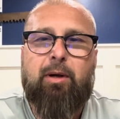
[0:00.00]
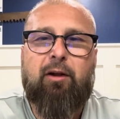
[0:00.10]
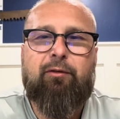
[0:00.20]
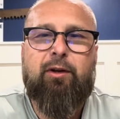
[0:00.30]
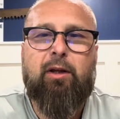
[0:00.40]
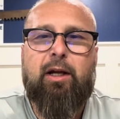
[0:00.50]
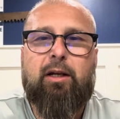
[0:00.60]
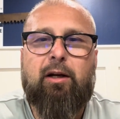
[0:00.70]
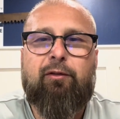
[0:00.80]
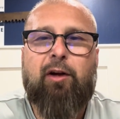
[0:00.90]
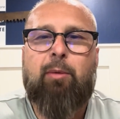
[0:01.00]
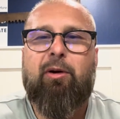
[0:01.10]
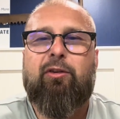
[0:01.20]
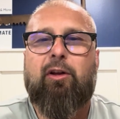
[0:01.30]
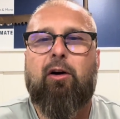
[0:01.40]
I feel like I found
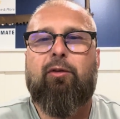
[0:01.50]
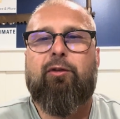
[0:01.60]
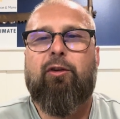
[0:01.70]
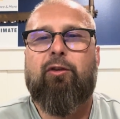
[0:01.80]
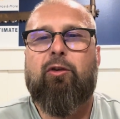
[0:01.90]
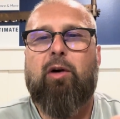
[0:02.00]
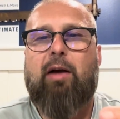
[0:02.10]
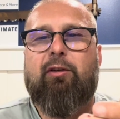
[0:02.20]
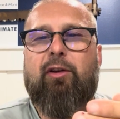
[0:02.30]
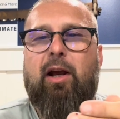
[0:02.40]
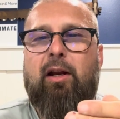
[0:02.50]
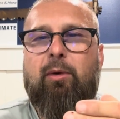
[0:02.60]
myself just gravitating